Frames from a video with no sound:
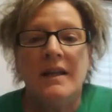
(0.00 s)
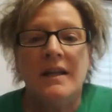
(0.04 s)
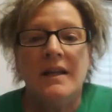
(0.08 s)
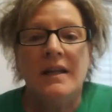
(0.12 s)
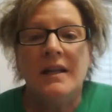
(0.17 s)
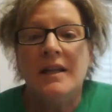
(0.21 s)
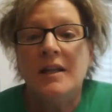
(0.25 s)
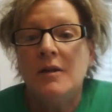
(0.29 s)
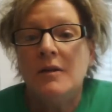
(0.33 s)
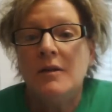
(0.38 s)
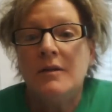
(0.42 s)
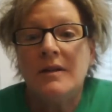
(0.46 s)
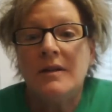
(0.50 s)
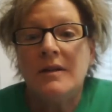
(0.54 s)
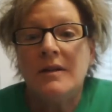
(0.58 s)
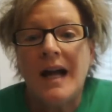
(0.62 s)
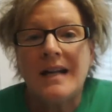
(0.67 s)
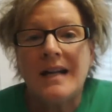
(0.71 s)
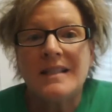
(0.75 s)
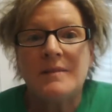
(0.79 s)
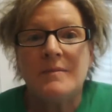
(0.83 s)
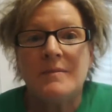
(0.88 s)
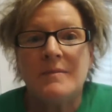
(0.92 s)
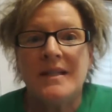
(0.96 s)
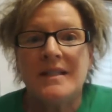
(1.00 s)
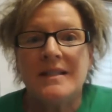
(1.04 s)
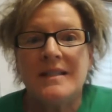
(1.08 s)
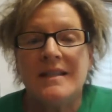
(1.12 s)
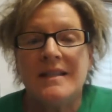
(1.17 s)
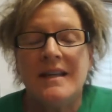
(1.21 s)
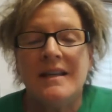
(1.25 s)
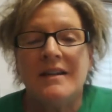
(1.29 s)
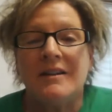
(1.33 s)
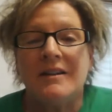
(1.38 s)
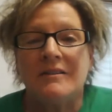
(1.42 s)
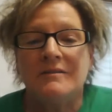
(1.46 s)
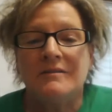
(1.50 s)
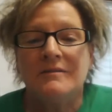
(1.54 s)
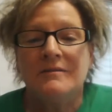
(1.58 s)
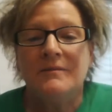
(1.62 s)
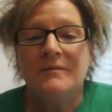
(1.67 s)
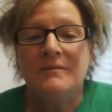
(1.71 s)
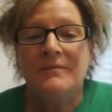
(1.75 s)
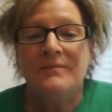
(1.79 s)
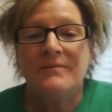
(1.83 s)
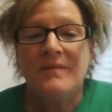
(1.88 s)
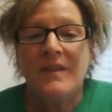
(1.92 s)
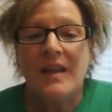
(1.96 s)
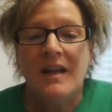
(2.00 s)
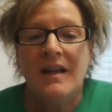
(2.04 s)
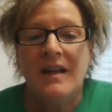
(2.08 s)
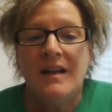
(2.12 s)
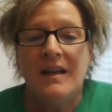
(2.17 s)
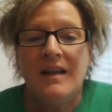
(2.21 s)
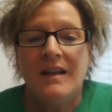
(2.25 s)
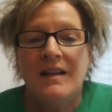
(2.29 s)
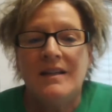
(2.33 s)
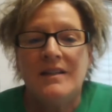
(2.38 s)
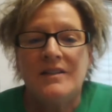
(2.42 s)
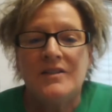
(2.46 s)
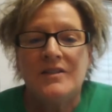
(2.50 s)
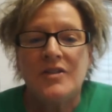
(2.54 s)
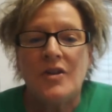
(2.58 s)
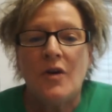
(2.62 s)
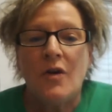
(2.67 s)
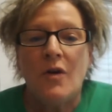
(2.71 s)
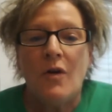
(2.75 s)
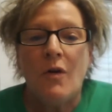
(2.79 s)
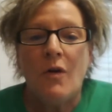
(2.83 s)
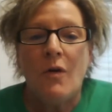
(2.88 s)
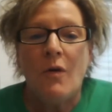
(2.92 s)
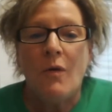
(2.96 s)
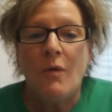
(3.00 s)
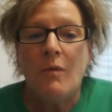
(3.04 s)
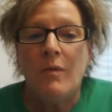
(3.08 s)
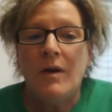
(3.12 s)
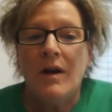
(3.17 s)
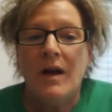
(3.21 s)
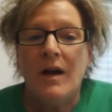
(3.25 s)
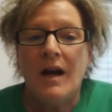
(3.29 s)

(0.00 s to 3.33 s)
any classmates there. So